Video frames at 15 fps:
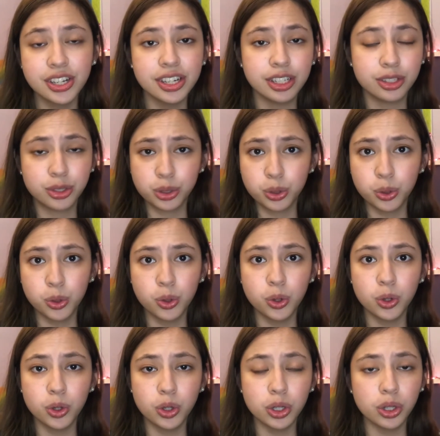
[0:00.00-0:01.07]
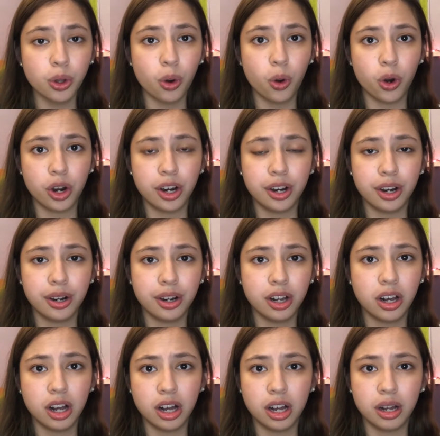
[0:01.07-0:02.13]
in school or
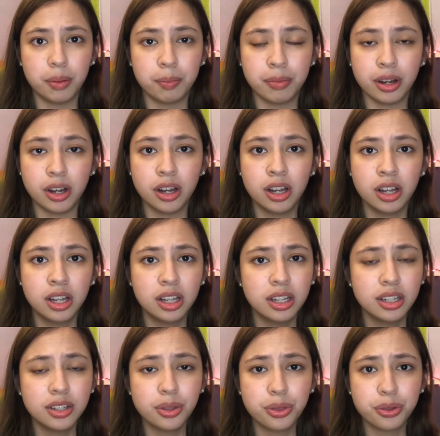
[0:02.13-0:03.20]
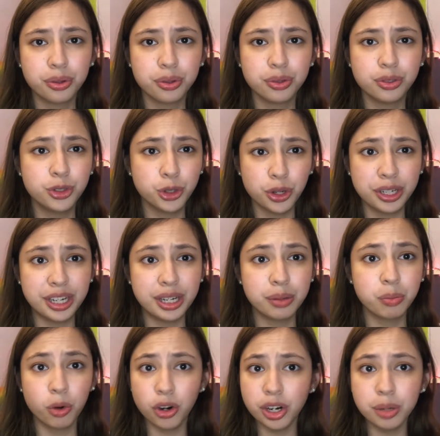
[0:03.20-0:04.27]
through joining
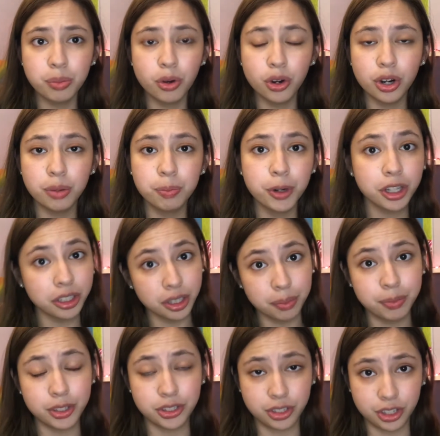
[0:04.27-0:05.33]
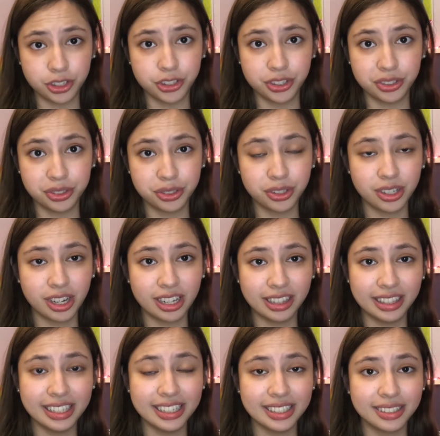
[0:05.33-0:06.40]
more and more book club discussions, or at
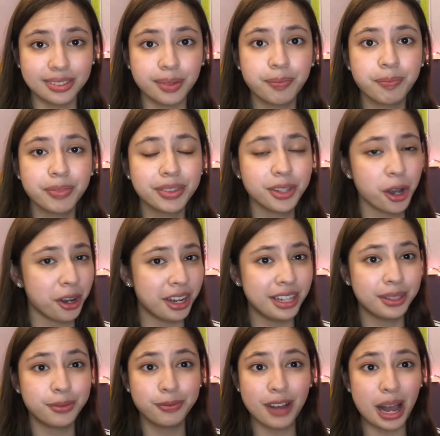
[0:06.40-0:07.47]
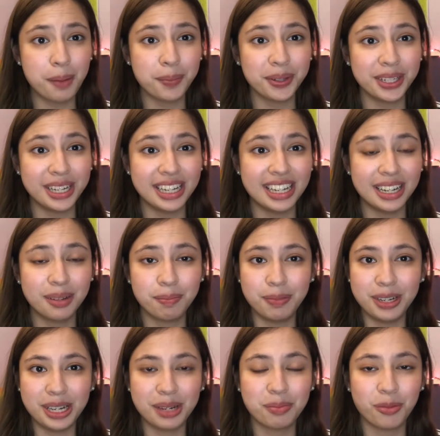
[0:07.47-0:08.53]
least talking to family and
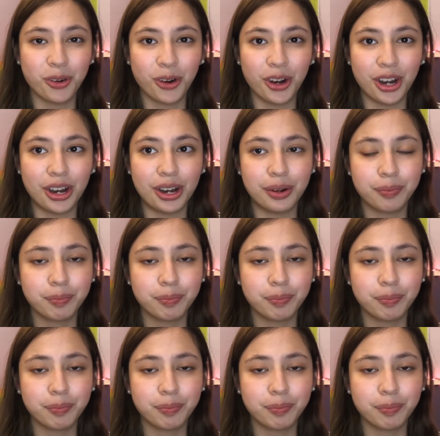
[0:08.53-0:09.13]
being more,